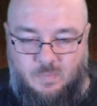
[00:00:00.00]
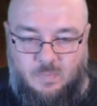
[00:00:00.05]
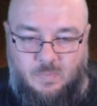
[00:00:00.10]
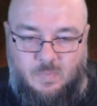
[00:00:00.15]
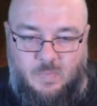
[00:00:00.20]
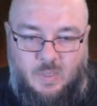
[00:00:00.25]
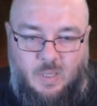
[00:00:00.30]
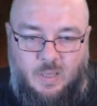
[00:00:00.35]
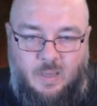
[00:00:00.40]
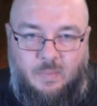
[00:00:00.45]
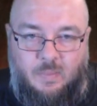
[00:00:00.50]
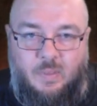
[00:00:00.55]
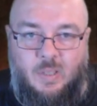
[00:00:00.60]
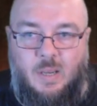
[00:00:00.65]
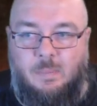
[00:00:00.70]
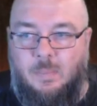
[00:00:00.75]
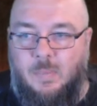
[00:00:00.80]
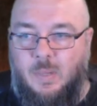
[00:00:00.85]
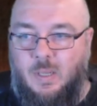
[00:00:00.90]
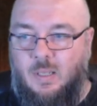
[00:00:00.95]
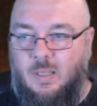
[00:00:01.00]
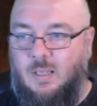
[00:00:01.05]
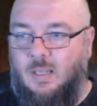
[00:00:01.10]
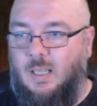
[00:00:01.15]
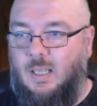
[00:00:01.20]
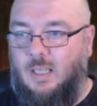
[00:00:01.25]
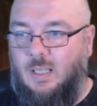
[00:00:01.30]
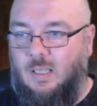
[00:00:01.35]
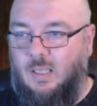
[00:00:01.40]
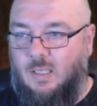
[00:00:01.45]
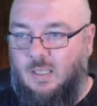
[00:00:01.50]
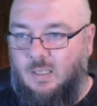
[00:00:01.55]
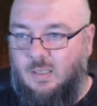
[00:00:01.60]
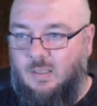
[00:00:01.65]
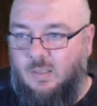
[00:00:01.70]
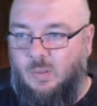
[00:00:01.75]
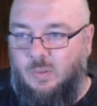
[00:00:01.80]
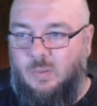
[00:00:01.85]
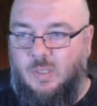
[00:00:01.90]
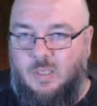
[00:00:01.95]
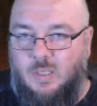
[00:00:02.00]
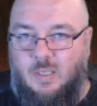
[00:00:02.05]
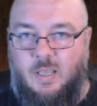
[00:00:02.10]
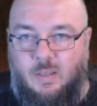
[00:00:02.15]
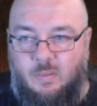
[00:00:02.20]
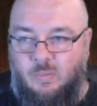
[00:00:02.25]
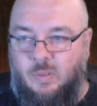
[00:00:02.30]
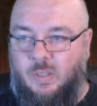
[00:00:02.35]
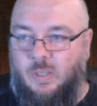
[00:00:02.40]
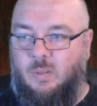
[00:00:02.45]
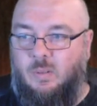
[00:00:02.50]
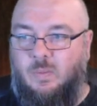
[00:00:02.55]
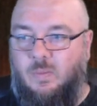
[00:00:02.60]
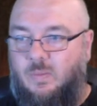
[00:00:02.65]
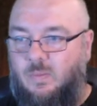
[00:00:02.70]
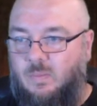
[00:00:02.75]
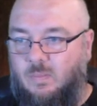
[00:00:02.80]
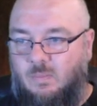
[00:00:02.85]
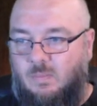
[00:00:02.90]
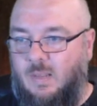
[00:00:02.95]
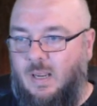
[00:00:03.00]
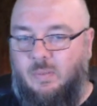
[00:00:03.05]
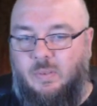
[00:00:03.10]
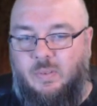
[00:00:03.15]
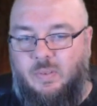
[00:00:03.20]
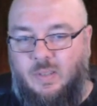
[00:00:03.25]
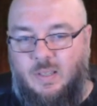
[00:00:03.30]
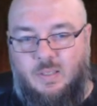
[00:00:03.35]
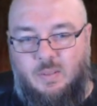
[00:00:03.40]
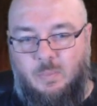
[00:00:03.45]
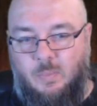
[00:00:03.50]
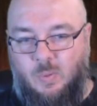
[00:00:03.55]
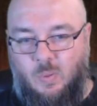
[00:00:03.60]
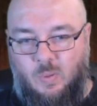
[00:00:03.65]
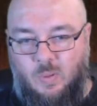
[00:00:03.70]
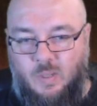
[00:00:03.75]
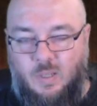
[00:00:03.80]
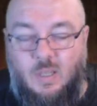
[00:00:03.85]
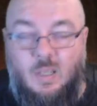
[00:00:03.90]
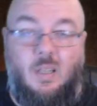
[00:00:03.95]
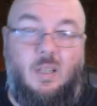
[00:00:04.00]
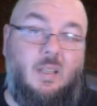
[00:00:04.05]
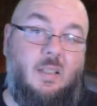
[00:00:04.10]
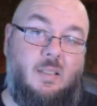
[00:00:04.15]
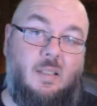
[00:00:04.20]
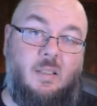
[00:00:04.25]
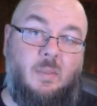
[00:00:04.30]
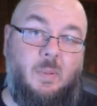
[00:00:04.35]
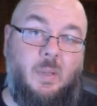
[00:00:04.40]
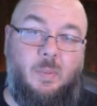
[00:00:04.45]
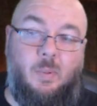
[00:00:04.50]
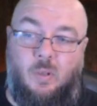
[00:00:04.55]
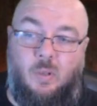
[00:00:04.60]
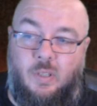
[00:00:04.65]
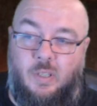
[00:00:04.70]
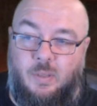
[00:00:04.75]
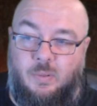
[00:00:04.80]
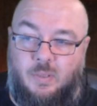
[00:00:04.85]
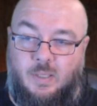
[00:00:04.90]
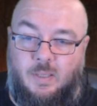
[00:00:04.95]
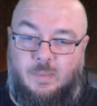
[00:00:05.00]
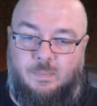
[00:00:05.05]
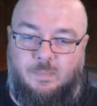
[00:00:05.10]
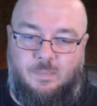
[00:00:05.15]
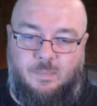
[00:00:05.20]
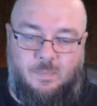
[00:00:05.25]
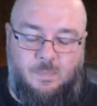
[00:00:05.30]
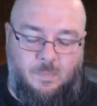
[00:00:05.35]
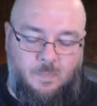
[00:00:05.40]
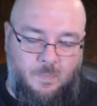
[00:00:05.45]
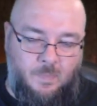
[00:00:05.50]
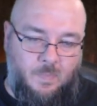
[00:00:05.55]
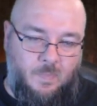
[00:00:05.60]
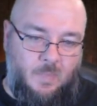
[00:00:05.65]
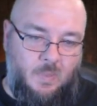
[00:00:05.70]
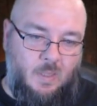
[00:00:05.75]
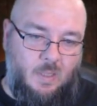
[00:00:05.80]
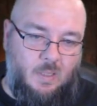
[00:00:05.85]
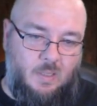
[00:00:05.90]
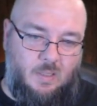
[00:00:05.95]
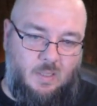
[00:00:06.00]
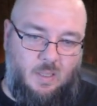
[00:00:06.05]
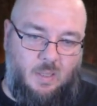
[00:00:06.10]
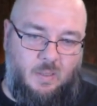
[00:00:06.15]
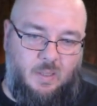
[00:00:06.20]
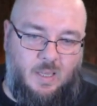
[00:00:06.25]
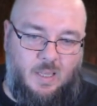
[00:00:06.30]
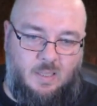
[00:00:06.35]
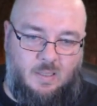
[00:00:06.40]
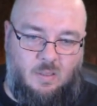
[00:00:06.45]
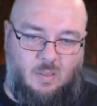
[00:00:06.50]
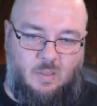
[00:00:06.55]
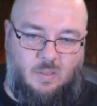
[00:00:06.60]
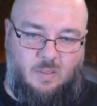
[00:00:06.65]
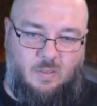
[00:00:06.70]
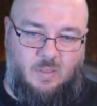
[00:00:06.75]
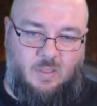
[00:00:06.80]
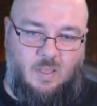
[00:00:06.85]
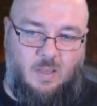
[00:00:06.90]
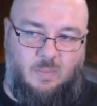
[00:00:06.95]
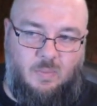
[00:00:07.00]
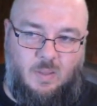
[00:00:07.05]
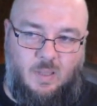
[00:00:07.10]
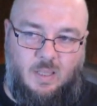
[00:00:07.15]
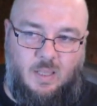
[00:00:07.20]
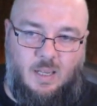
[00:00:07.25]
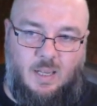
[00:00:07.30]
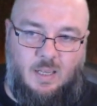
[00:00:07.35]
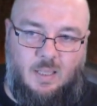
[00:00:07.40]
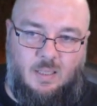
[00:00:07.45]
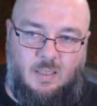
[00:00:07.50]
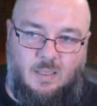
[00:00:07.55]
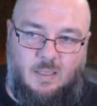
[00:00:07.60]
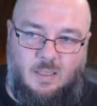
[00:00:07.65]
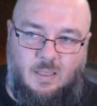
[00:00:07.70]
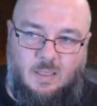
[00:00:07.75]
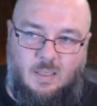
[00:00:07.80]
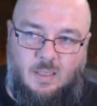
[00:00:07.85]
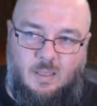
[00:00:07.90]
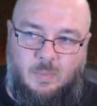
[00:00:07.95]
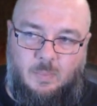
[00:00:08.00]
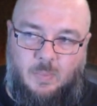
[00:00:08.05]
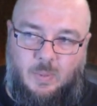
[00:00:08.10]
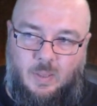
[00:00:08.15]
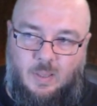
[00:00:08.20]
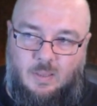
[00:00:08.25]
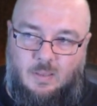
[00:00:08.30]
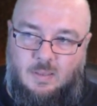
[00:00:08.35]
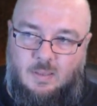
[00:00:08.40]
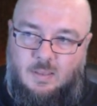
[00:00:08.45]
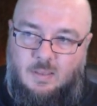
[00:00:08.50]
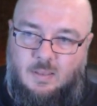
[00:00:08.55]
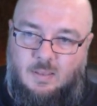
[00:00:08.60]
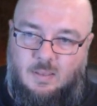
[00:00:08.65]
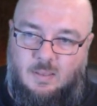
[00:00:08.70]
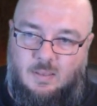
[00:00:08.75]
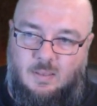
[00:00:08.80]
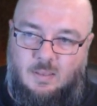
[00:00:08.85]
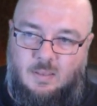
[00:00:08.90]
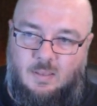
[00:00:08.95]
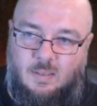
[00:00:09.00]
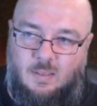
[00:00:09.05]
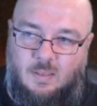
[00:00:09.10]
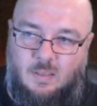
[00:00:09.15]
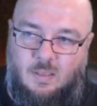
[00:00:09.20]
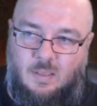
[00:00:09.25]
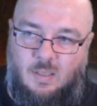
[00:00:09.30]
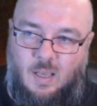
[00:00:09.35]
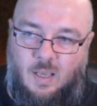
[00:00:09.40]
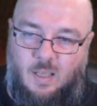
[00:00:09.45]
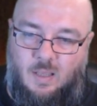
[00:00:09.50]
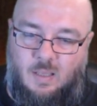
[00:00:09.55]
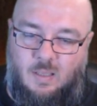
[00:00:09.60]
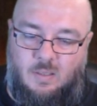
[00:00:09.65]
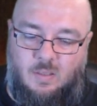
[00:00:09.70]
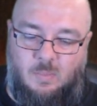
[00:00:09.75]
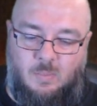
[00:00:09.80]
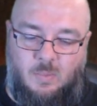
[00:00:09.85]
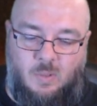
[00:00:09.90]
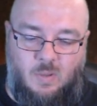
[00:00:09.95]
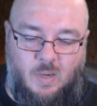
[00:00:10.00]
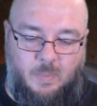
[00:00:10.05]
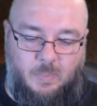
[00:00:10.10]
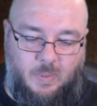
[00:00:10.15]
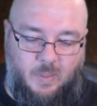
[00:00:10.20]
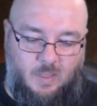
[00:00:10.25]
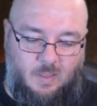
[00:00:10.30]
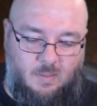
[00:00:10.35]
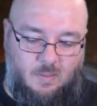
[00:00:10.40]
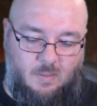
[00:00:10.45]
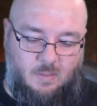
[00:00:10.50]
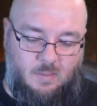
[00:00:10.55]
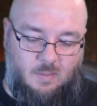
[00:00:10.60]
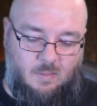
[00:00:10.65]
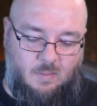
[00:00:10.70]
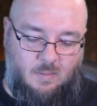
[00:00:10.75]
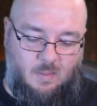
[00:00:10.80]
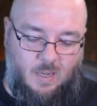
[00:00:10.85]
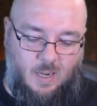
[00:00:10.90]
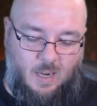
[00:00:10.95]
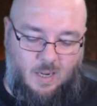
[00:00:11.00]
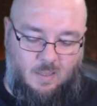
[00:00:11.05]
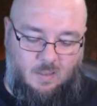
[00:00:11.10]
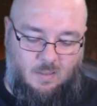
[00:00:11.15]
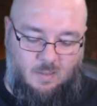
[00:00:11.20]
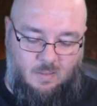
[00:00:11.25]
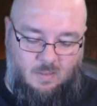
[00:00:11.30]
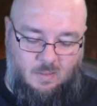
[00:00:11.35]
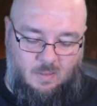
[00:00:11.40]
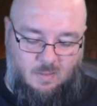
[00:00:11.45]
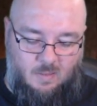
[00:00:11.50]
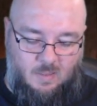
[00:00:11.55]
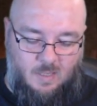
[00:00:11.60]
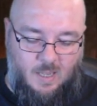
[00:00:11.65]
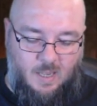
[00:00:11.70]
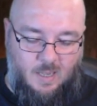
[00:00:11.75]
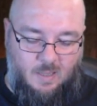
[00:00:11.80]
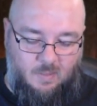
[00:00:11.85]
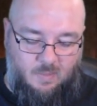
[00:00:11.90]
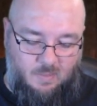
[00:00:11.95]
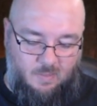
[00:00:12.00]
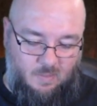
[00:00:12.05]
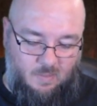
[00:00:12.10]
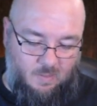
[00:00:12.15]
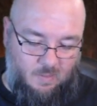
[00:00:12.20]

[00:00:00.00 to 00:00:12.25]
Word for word: So you have the unburdening you just get rid of everything that's important because other people will use it. So yeah, there's lots of stuff like that. But yeah, there's some great bits and death.